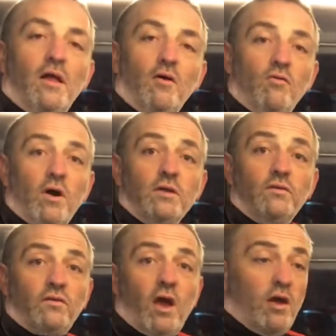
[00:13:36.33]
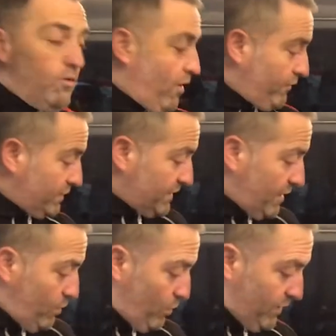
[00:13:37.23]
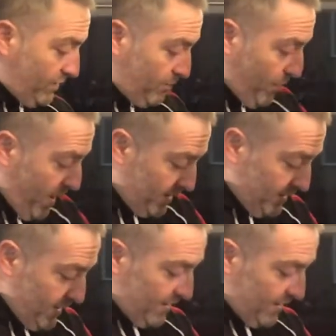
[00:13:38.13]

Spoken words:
Right, so obviously with the bed,